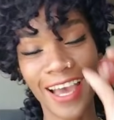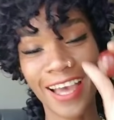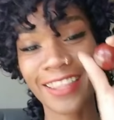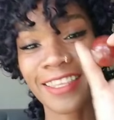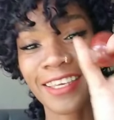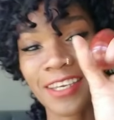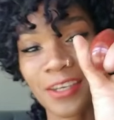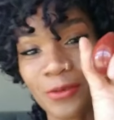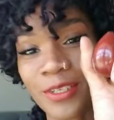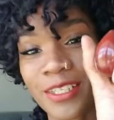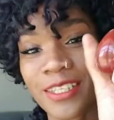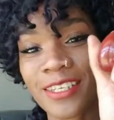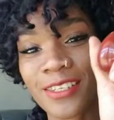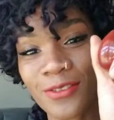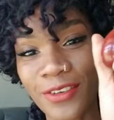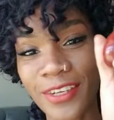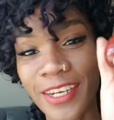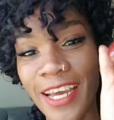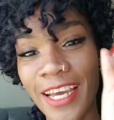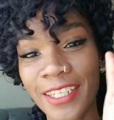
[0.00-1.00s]
I think it was
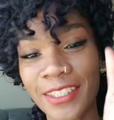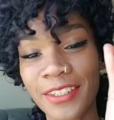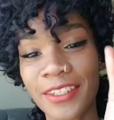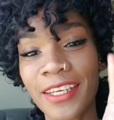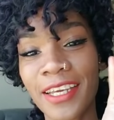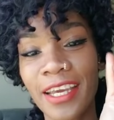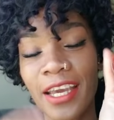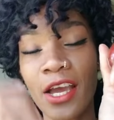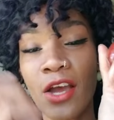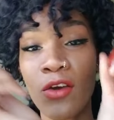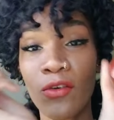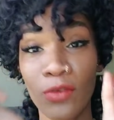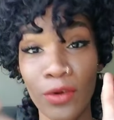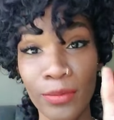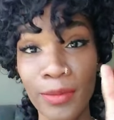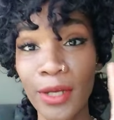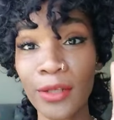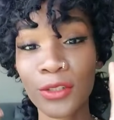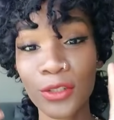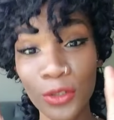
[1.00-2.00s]
this one actually, for
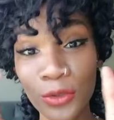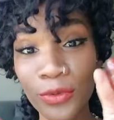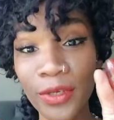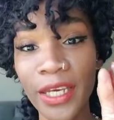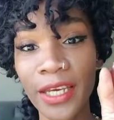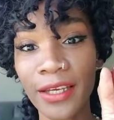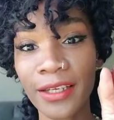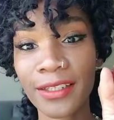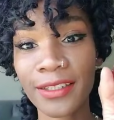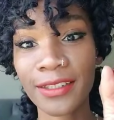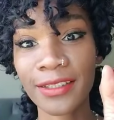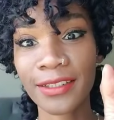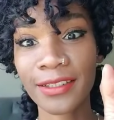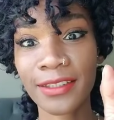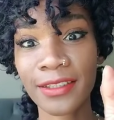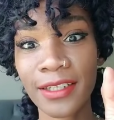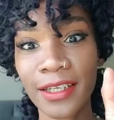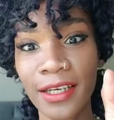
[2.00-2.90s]
about 2 weeks.